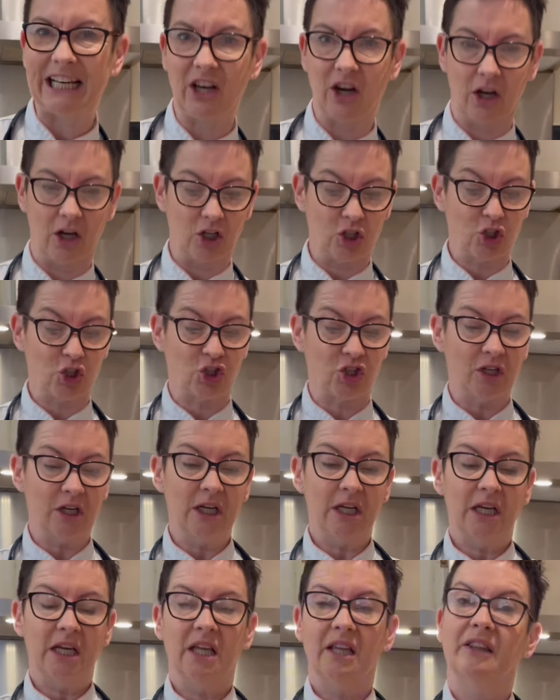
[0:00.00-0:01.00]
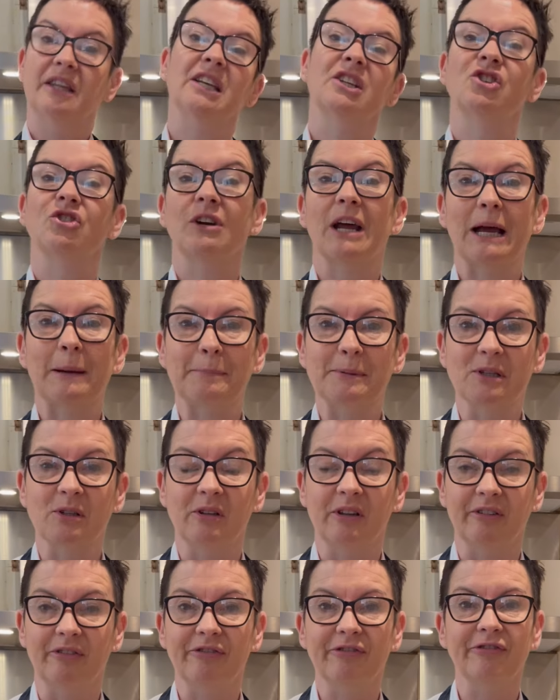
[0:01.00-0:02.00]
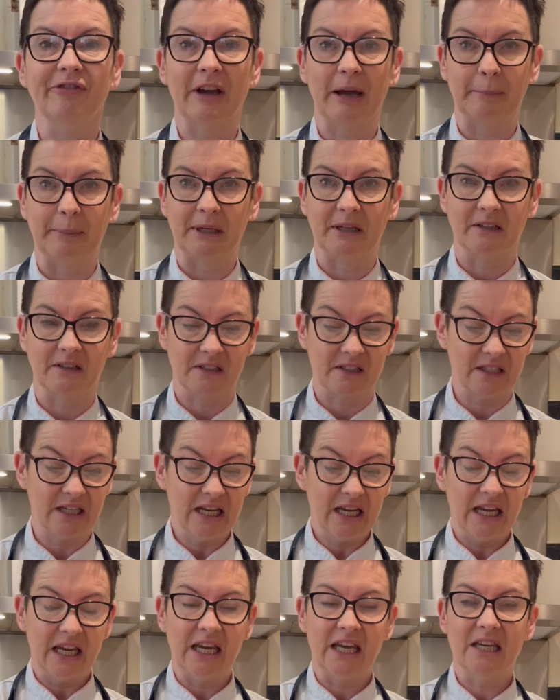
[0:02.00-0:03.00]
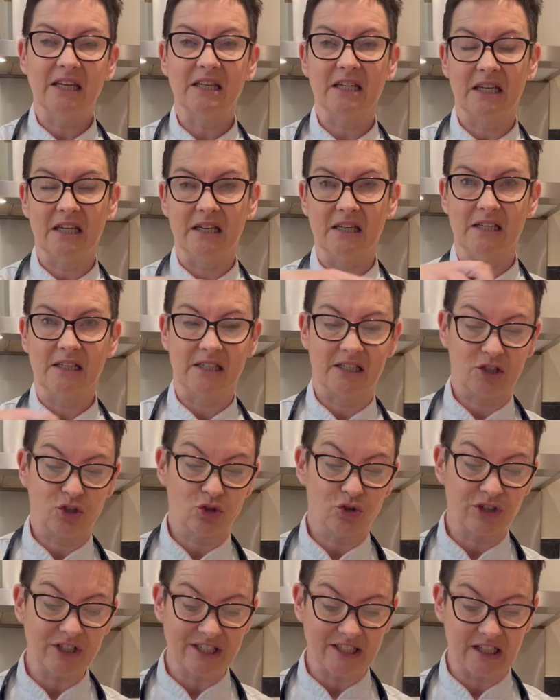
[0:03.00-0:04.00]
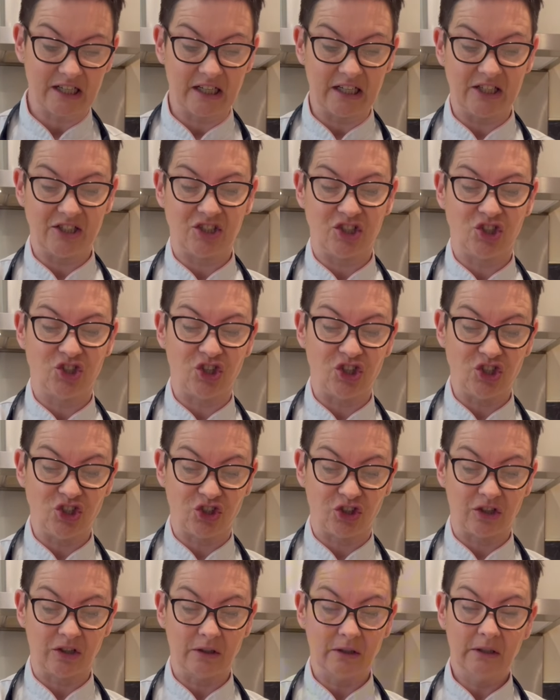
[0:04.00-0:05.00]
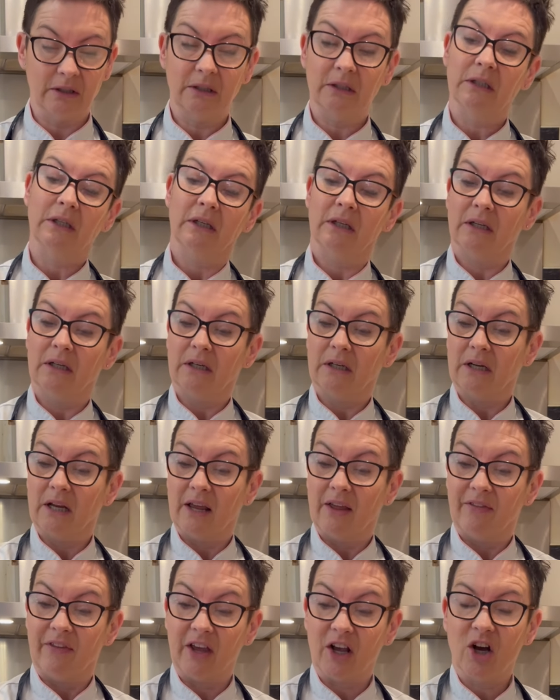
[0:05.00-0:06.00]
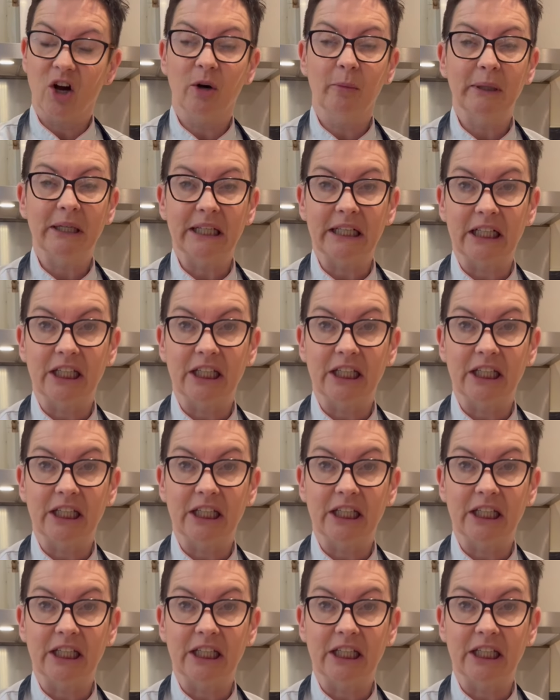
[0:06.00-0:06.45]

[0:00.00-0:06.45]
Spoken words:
notch, these are absolutely fabulous. It is crystallized ginger. They come in little